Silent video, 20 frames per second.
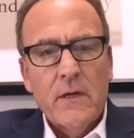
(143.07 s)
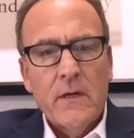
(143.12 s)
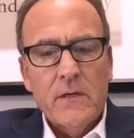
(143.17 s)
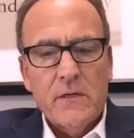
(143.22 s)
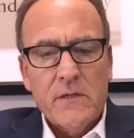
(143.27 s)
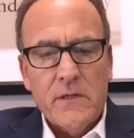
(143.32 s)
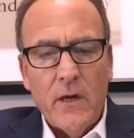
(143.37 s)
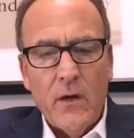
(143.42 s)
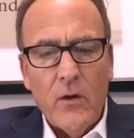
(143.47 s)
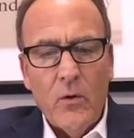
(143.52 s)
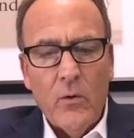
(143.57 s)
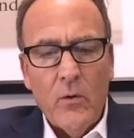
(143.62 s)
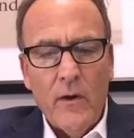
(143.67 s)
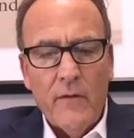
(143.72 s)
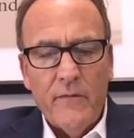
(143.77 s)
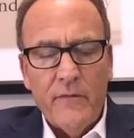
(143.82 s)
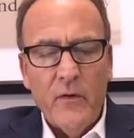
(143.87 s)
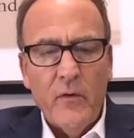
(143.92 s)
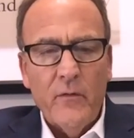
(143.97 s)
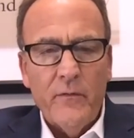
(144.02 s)
So
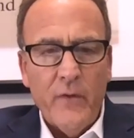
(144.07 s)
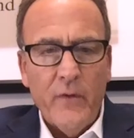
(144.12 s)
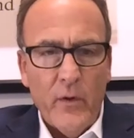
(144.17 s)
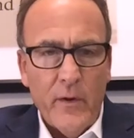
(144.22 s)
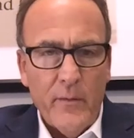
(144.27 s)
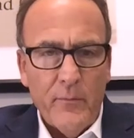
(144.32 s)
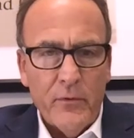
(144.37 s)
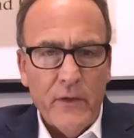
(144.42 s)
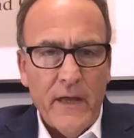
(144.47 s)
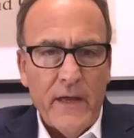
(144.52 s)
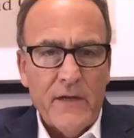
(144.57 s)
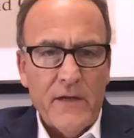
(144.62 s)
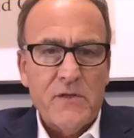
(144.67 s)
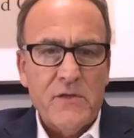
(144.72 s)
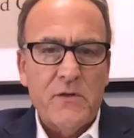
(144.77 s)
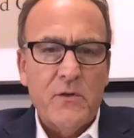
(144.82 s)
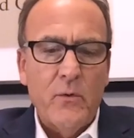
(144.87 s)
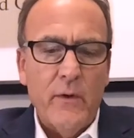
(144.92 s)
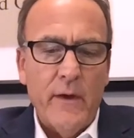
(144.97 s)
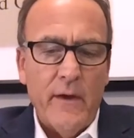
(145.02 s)
I feel very blessed
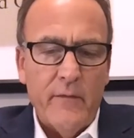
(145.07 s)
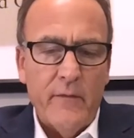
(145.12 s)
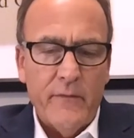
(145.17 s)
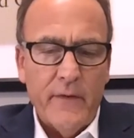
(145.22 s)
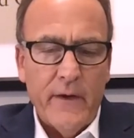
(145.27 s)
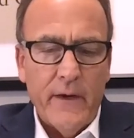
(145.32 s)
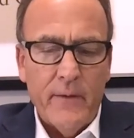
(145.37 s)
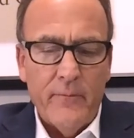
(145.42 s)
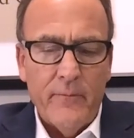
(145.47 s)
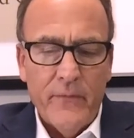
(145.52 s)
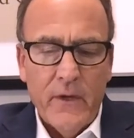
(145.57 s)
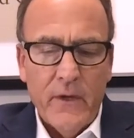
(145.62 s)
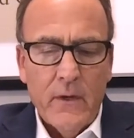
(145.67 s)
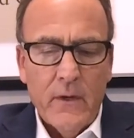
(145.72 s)
to have